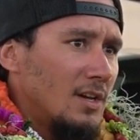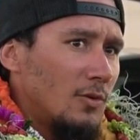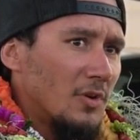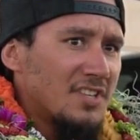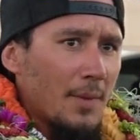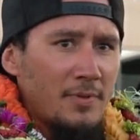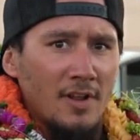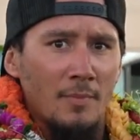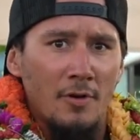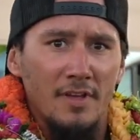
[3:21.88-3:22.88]
what's happening
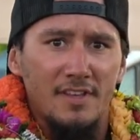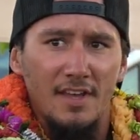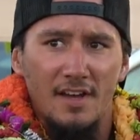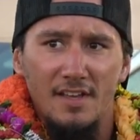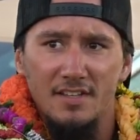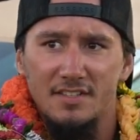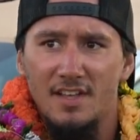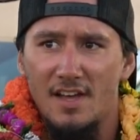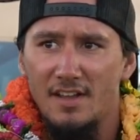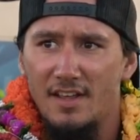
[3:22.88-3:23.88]
on Mauna Kea is
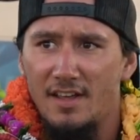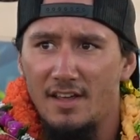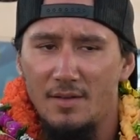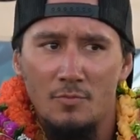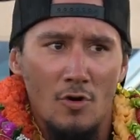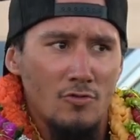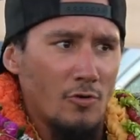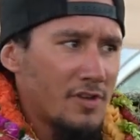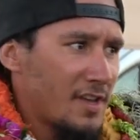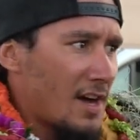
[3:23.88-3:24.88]
not a
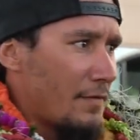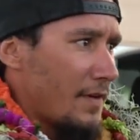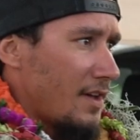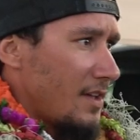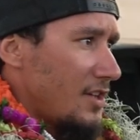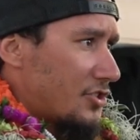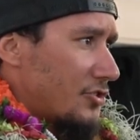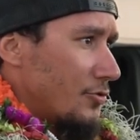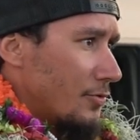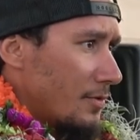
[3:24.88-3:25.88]
Moku Keawe
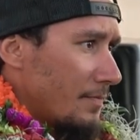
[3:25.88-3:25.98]
issue.